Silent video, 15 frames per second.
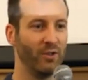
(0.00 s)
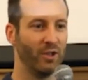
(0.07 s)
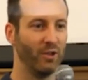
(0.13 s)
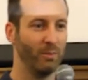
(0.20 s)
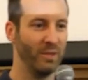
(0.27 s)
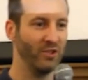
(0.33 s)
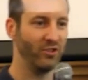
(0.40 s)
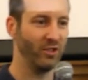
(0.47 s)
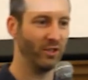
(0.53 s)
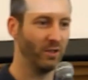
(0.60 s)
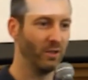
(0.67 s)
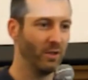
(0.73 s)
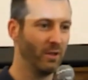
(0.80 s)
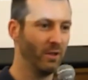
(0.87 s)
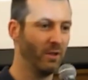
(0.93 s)
The
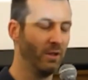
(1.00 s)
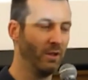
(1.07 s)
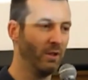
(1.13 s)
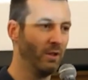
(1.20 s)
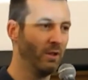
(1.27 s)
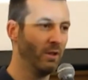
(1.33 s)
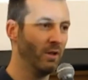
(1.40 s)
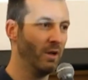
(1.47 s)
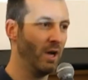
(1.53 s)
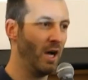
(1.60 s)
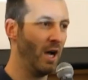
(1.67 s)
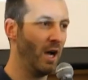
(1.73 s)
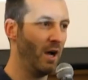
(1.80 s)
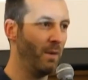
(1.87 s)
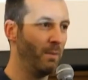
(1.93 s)
commission,
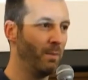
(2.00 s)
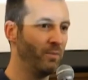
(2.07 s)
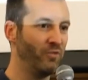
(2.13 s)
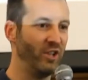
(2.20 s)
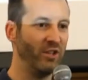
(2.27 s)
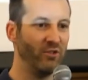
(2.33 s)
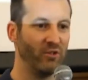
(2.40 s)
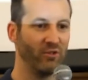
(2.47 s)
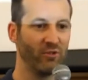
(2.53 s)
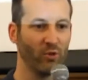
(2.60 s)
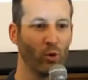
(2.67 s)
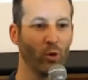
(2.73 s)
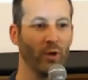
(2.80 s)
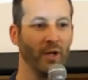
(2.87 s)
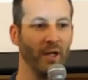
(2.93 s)
Change's
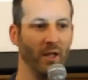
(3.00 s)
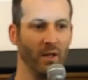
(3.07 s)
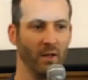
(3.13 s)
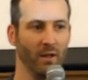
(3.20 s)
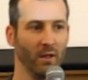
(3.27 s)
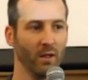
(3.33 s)
Story,